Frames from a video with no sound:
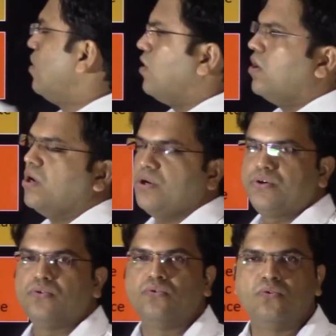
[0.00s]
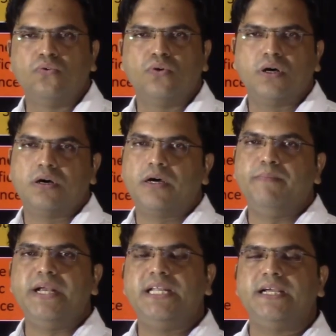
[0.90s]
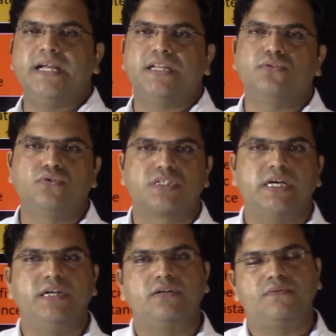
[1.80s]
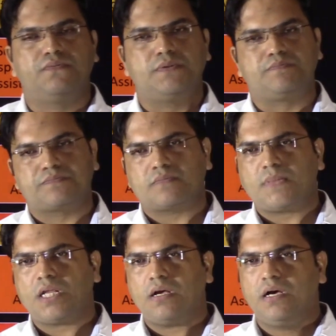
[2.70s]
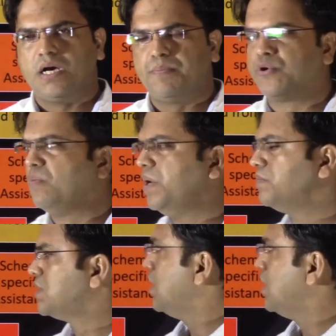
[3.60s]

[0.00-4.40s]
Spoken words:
or to mitigate those kind of problems